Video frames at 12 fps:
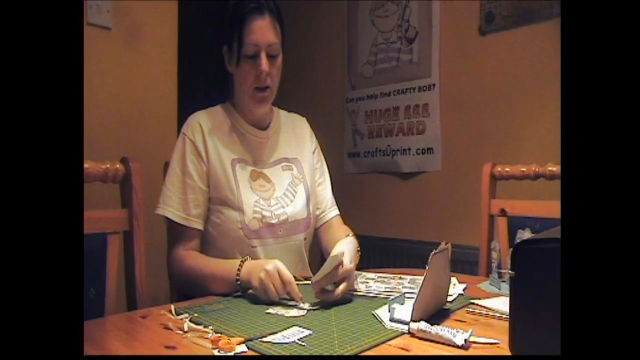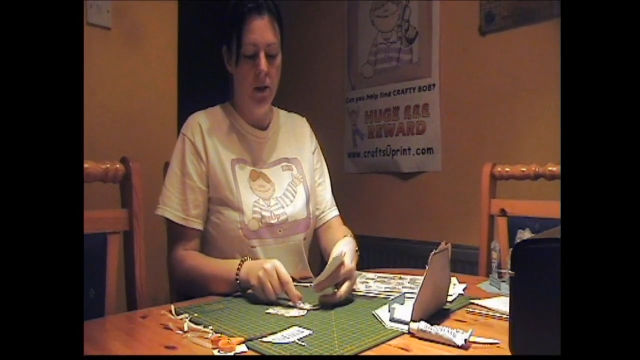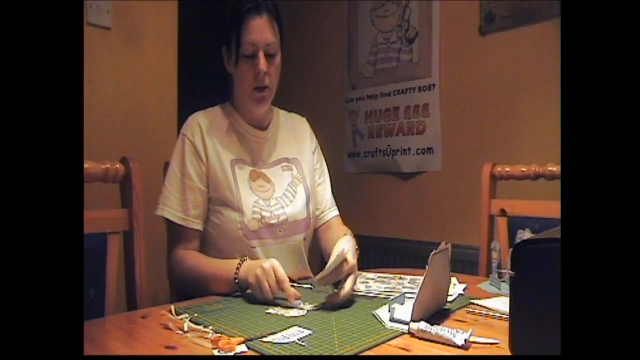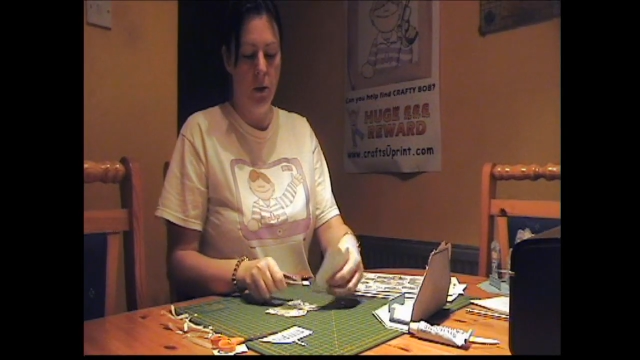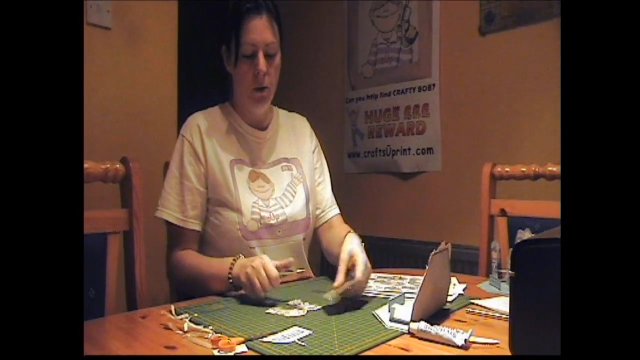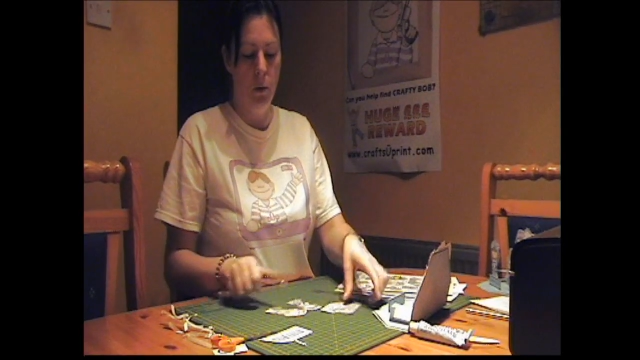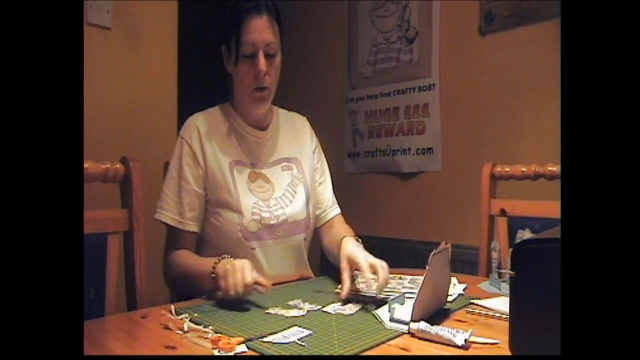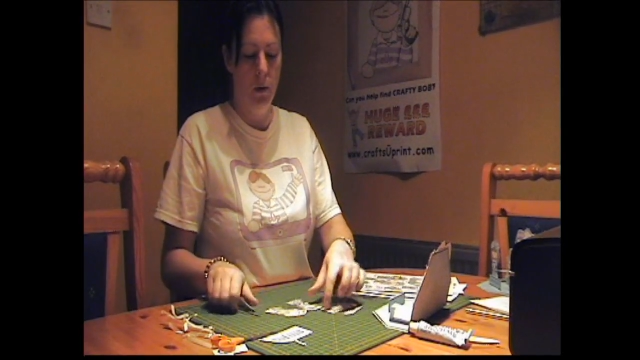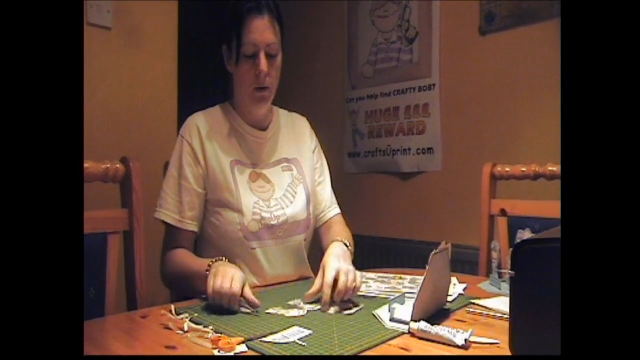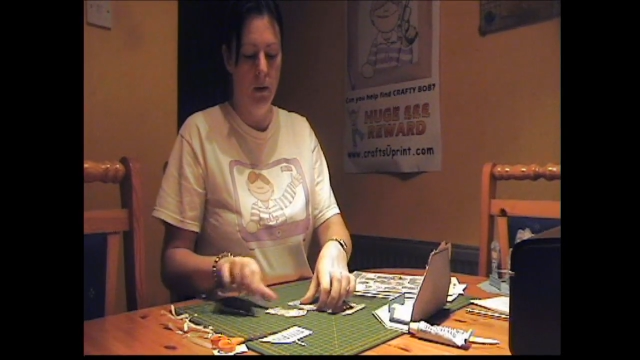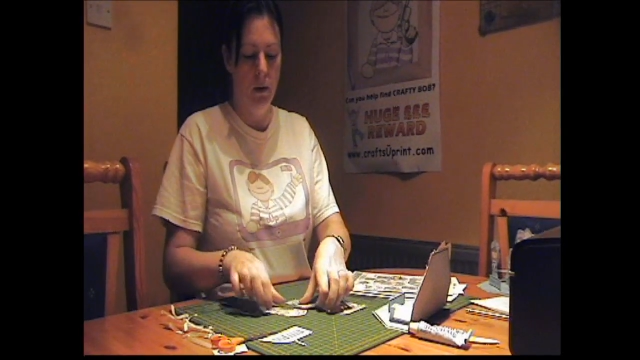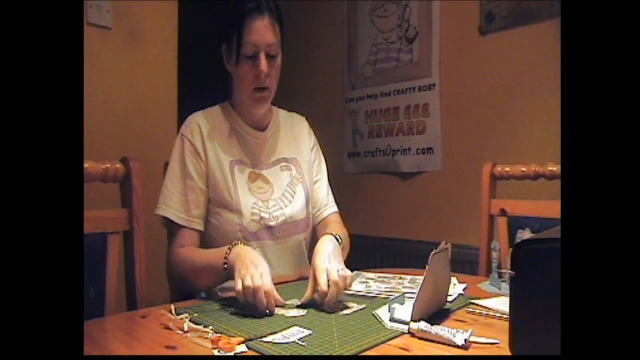the two,
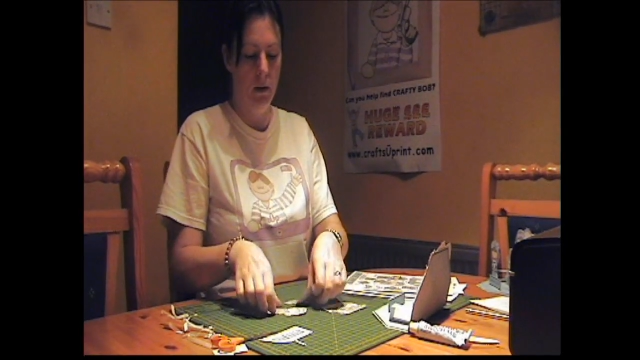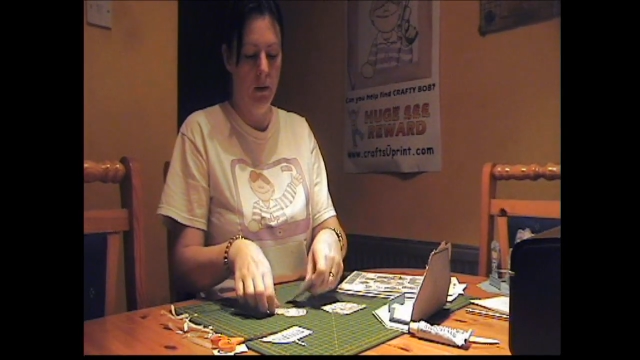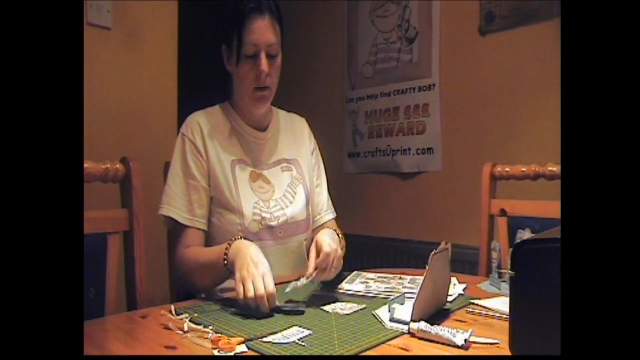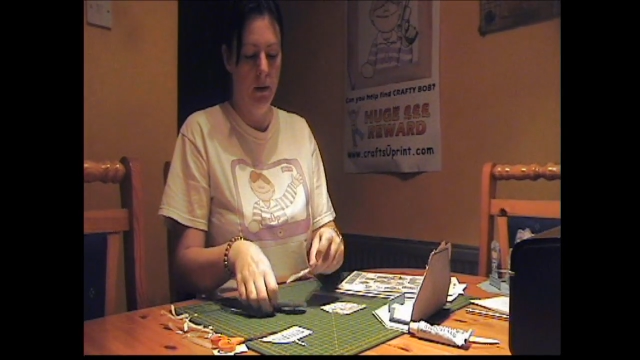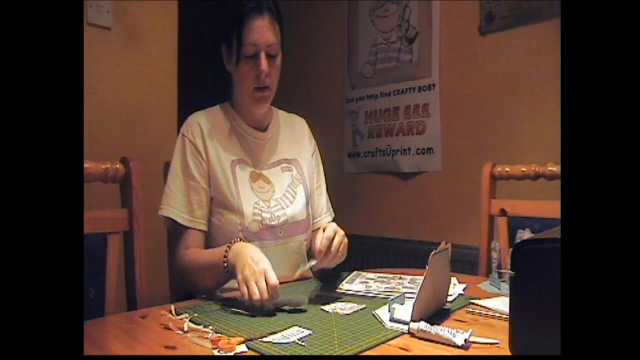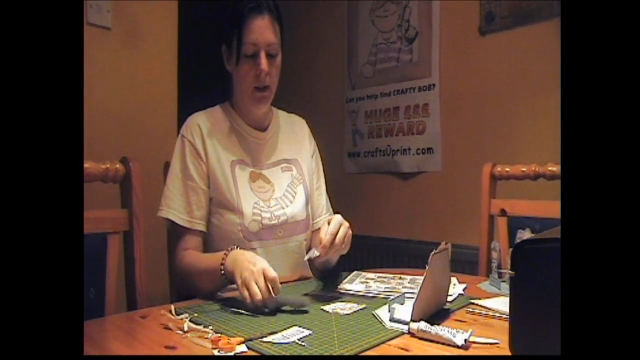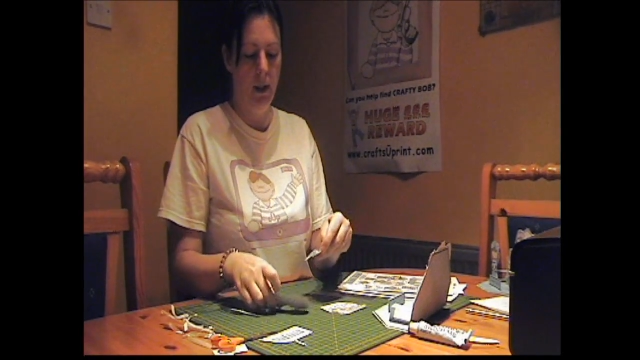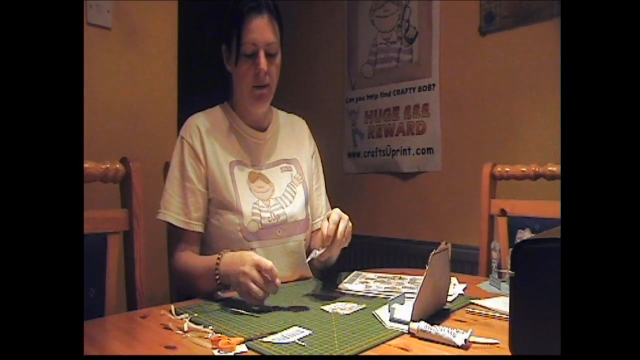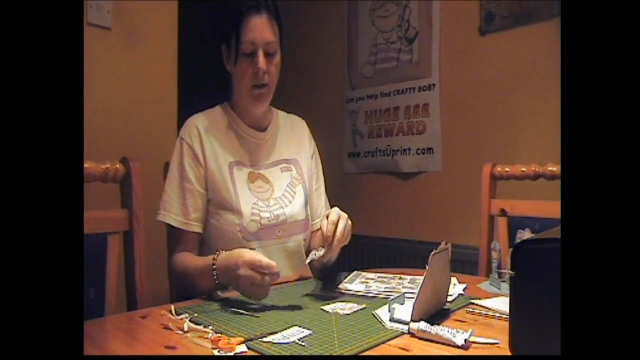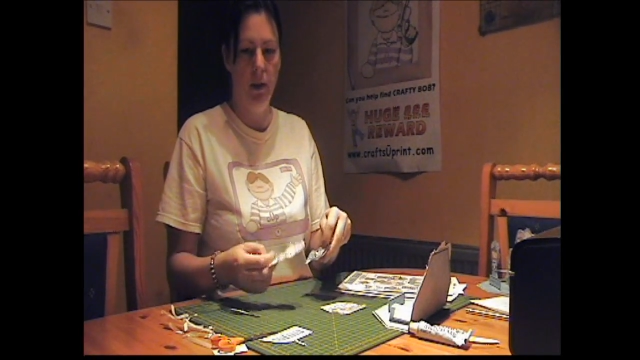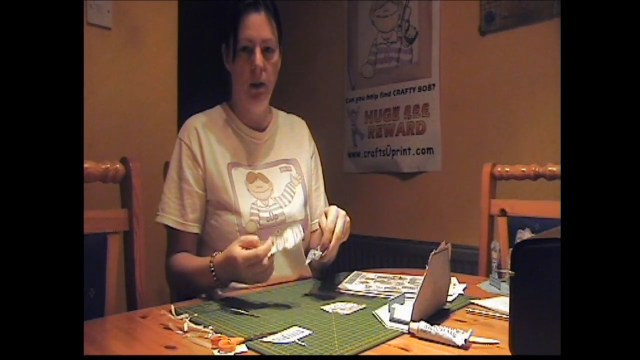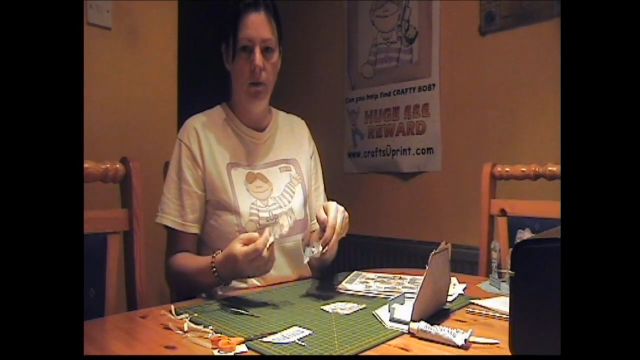the
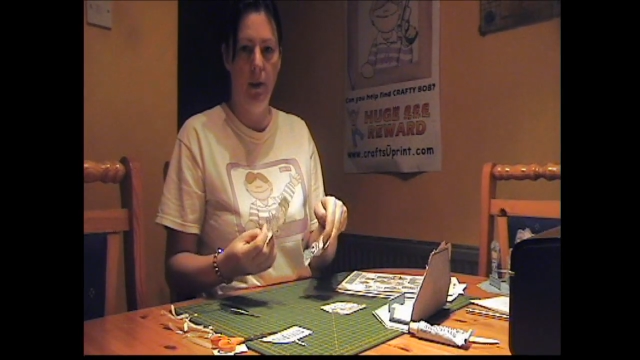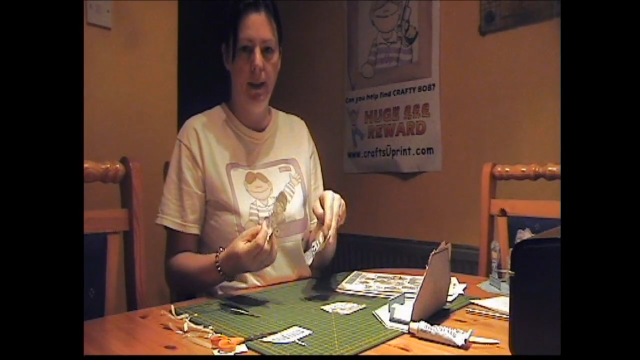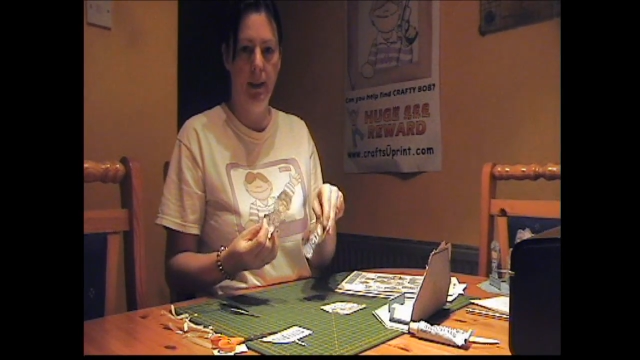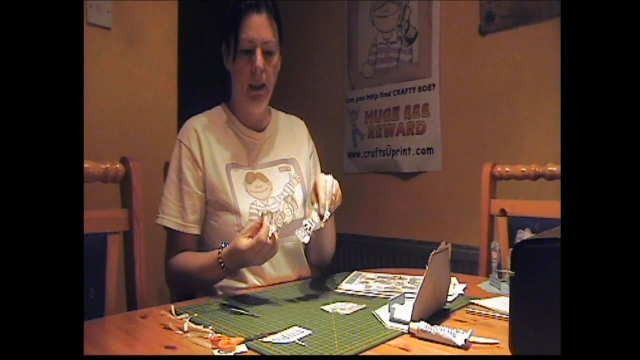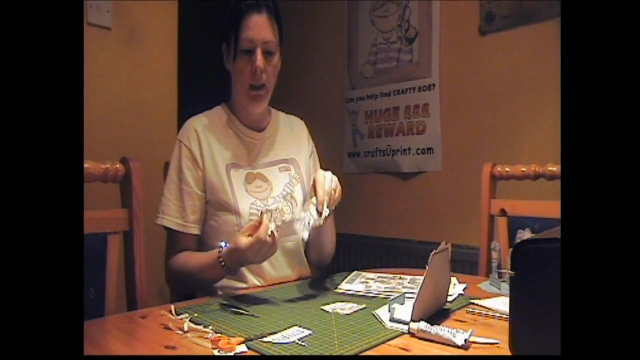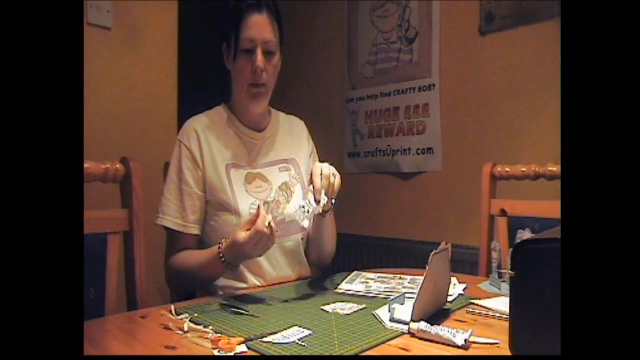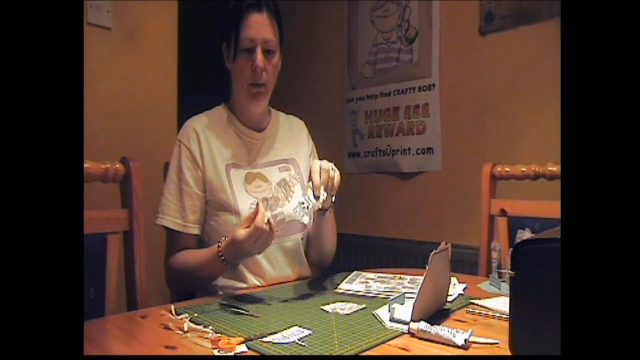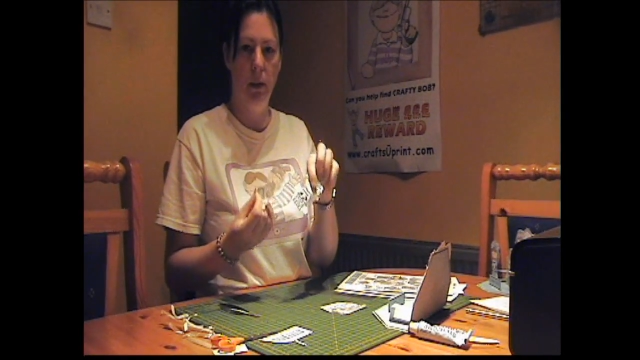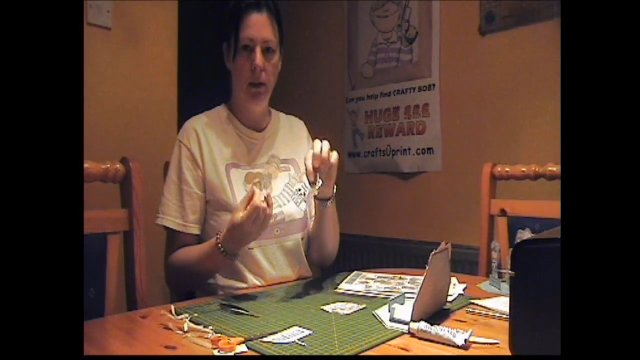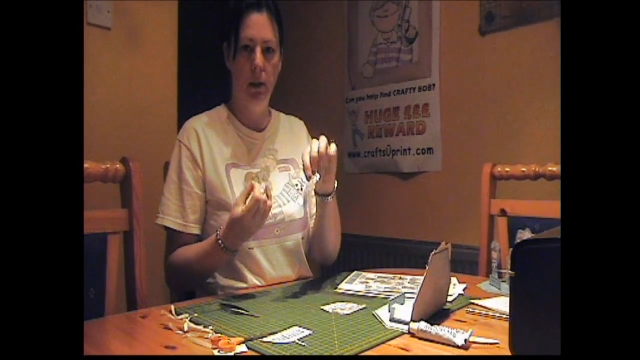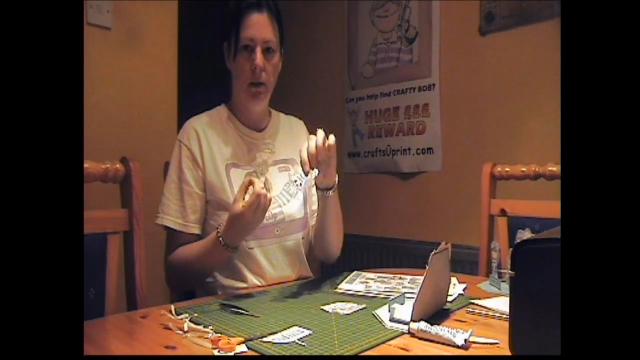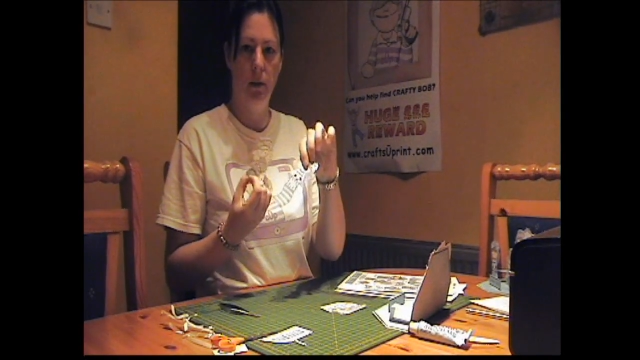left and the right
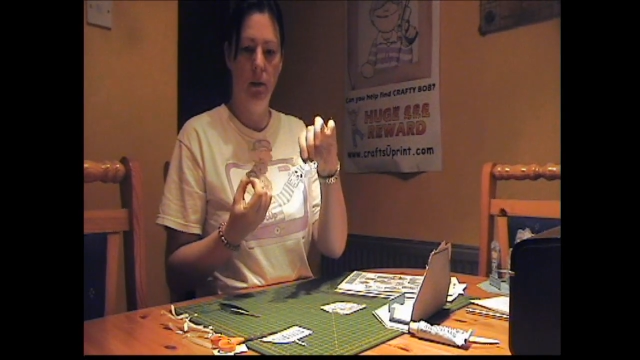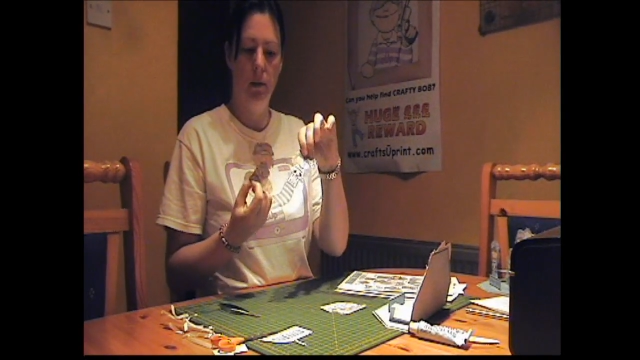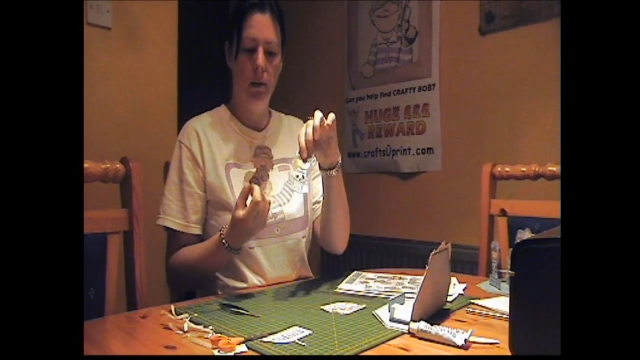element